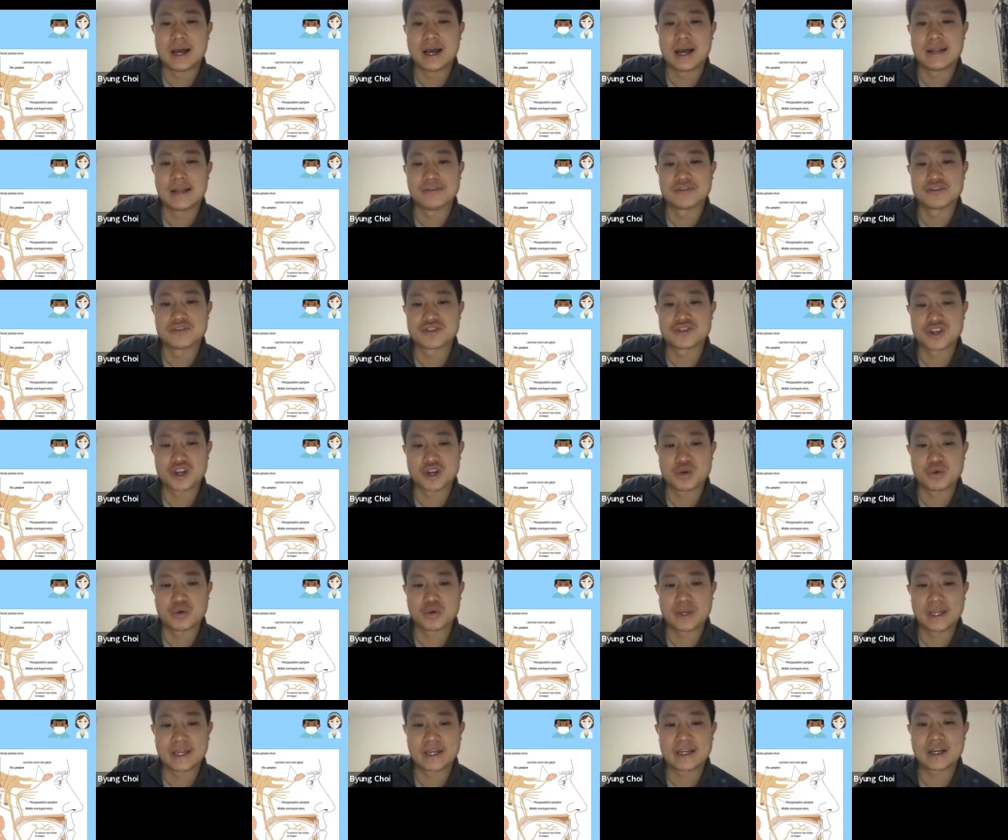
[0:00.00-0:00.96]
and
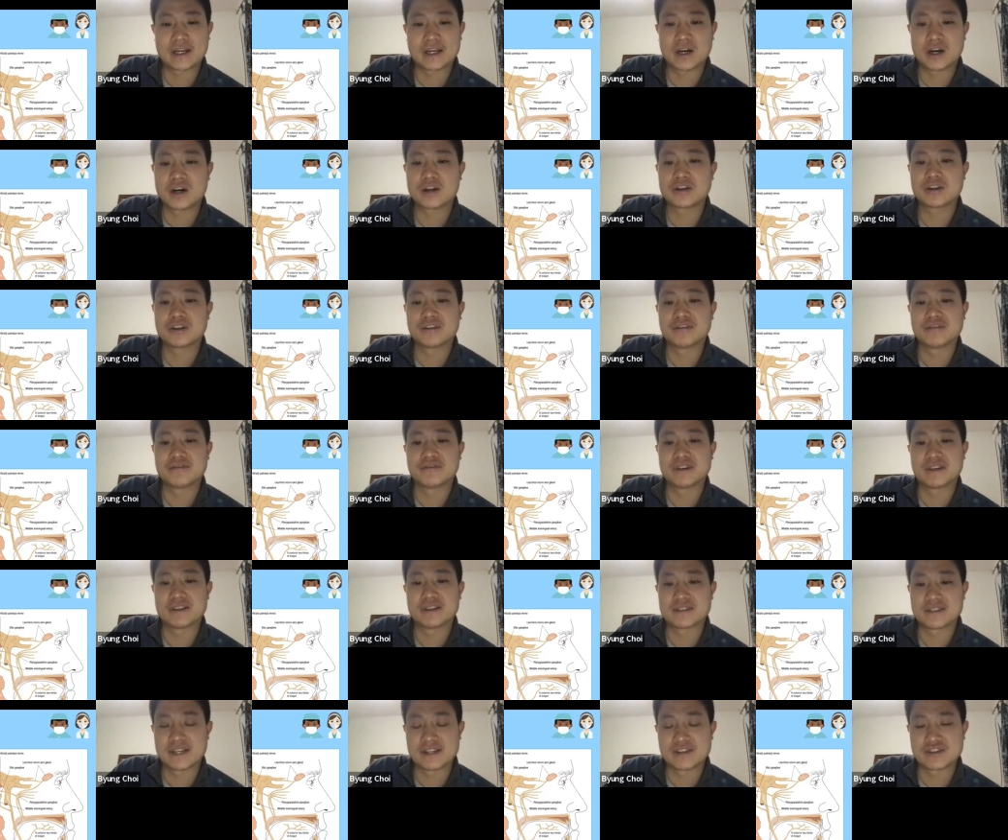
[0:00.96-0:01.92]
so it can't have
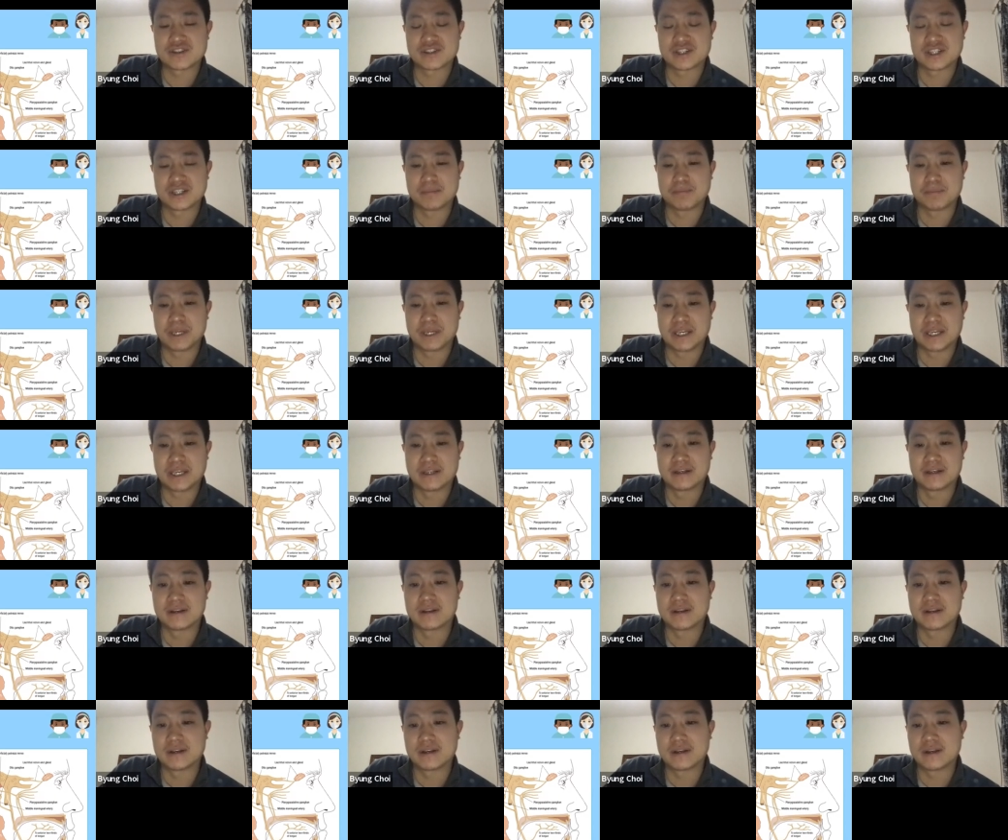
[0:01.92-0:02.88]
essentially
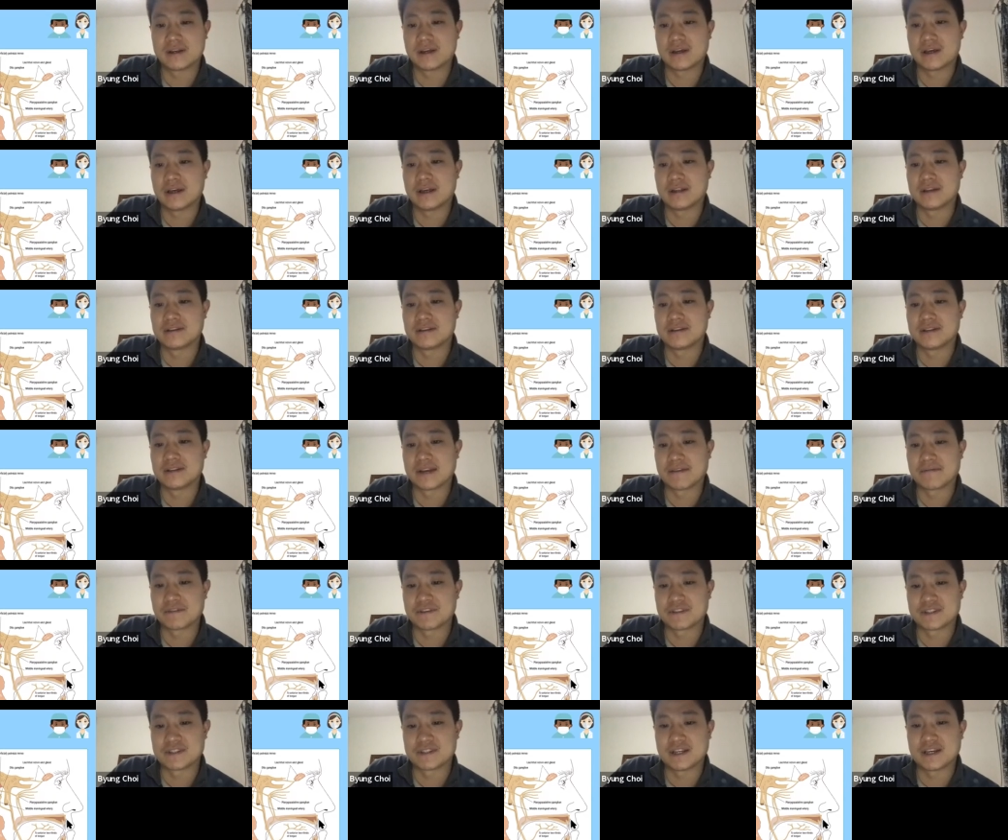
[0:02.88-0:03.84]
been a
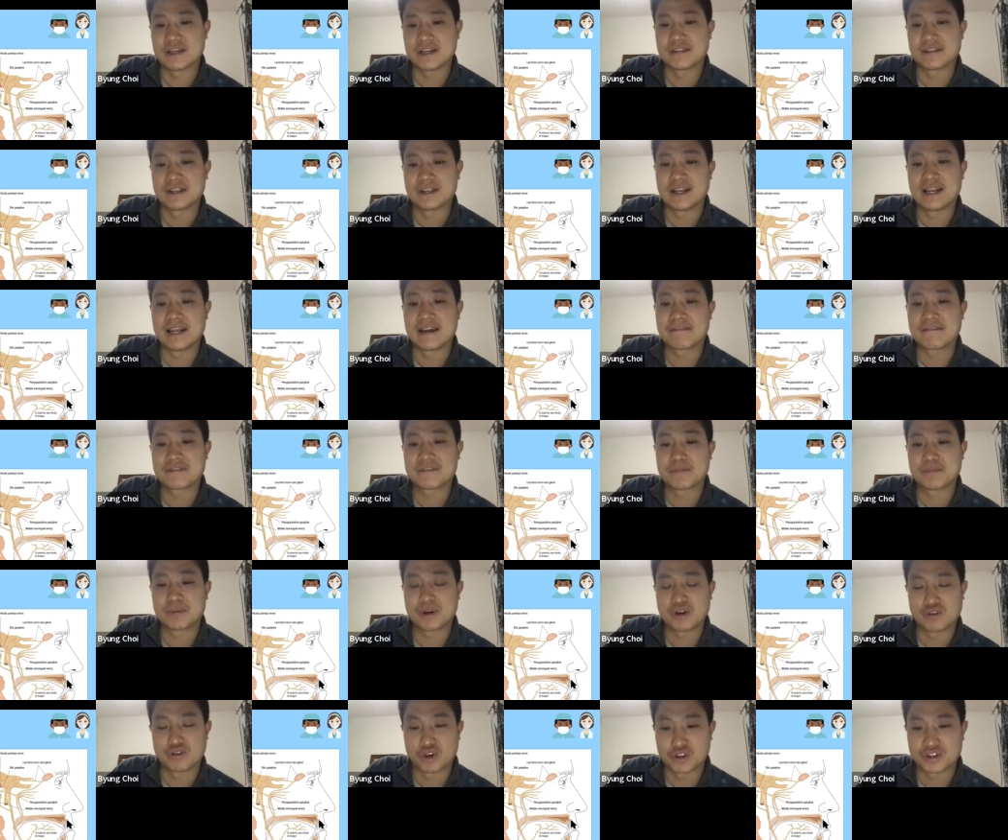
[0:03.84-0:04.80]
deficit at the left
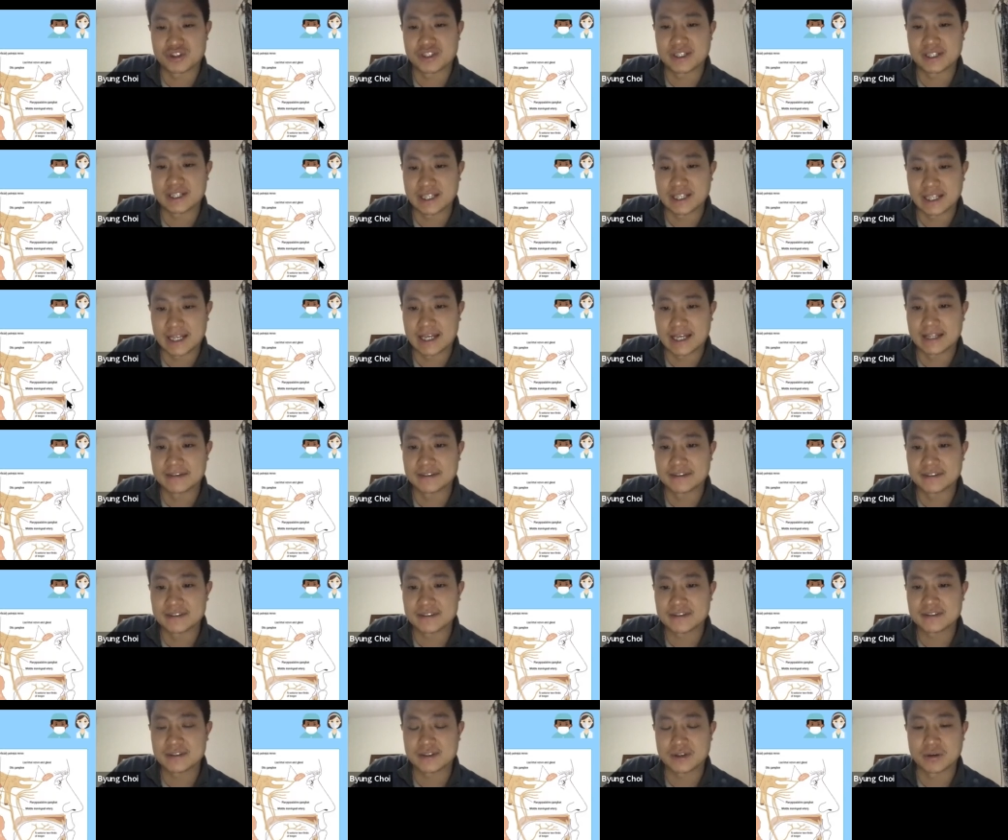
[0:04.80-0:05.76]
parotid
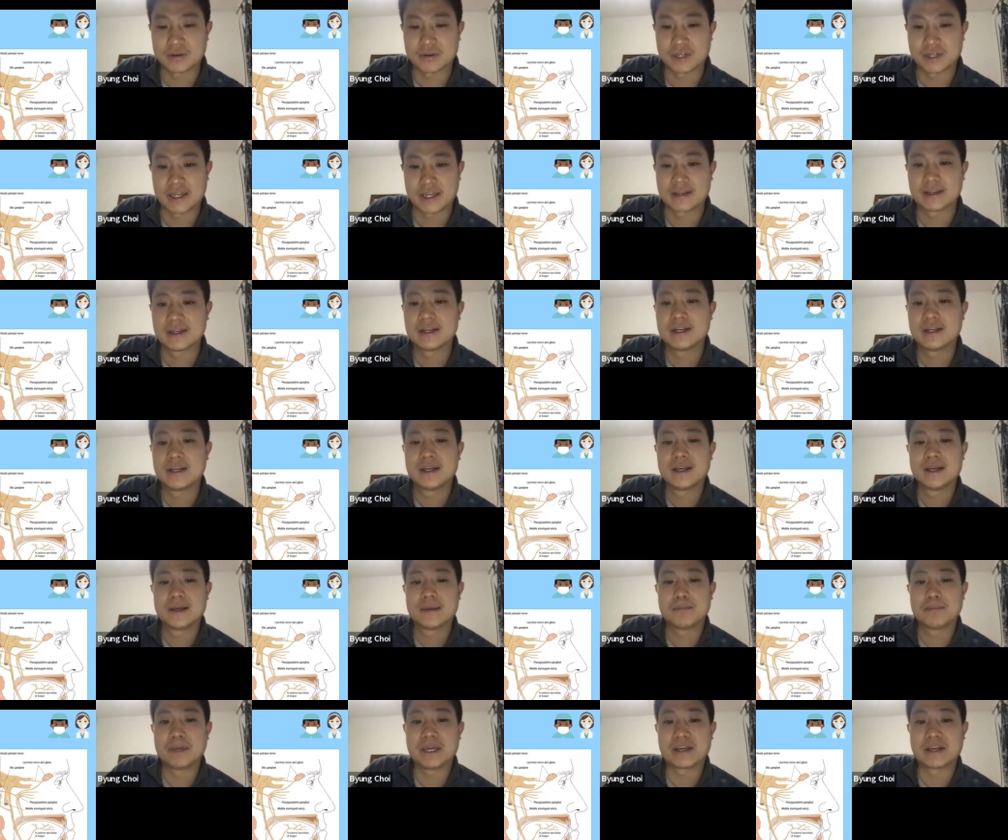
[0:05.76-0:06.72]
gland, okay,
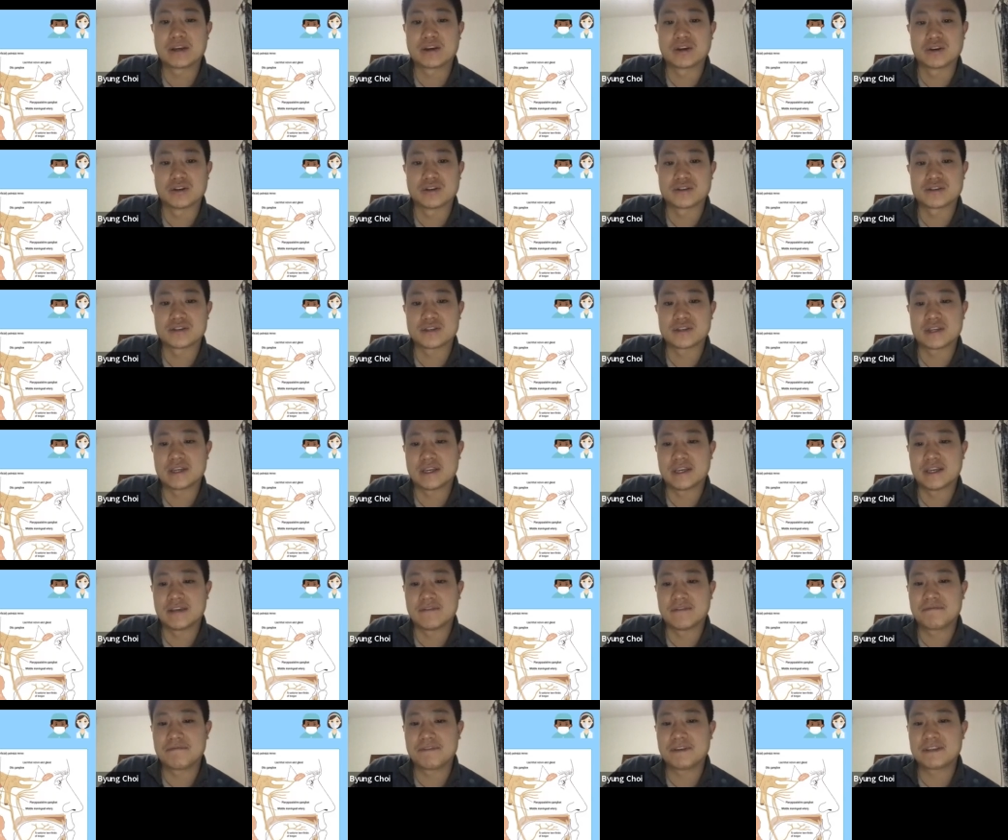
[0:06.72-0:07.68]
because
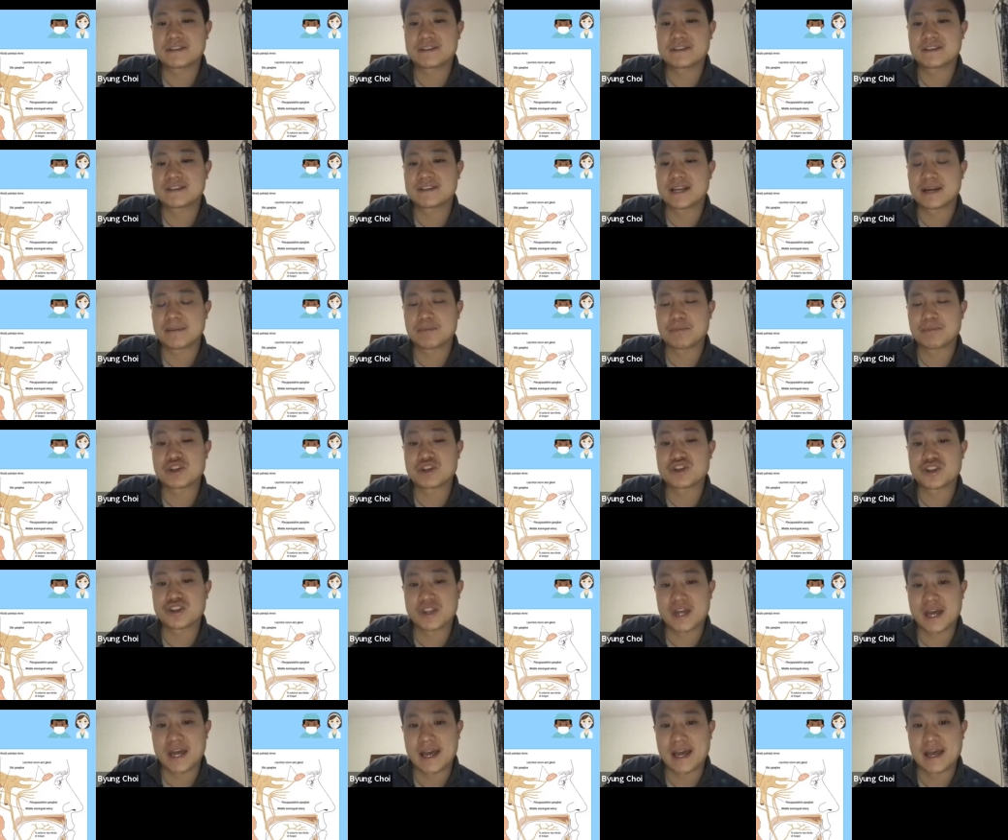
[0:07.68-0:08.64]
if it's a
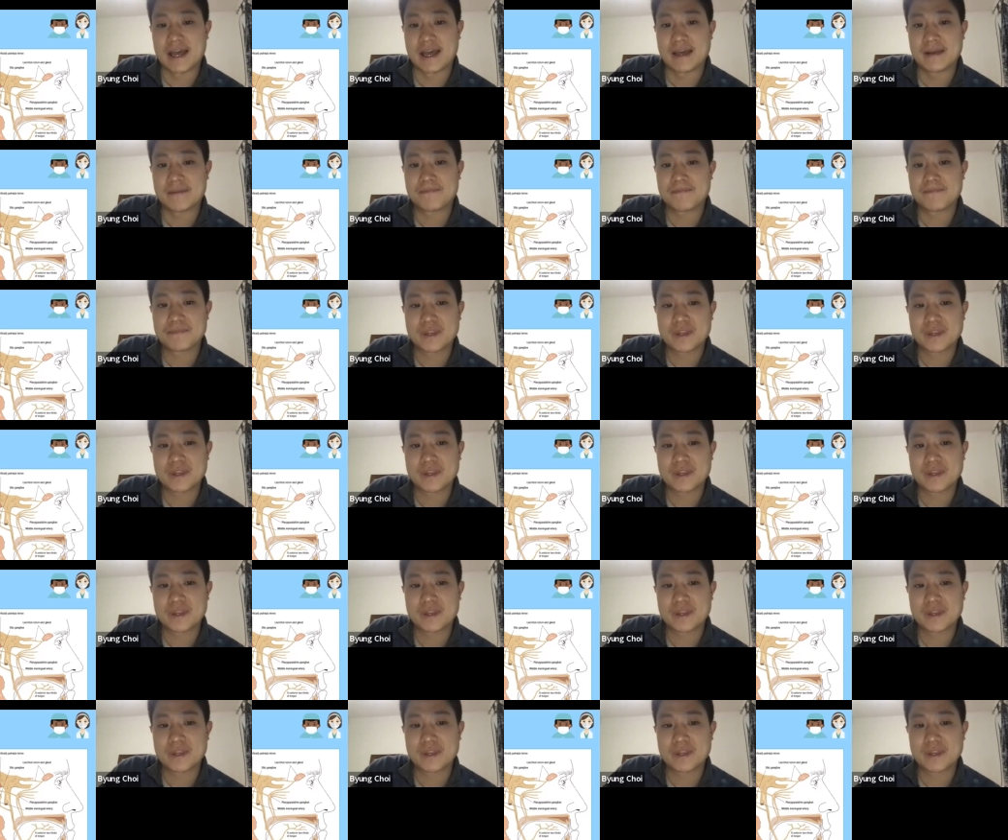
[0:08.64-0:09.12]
damage there,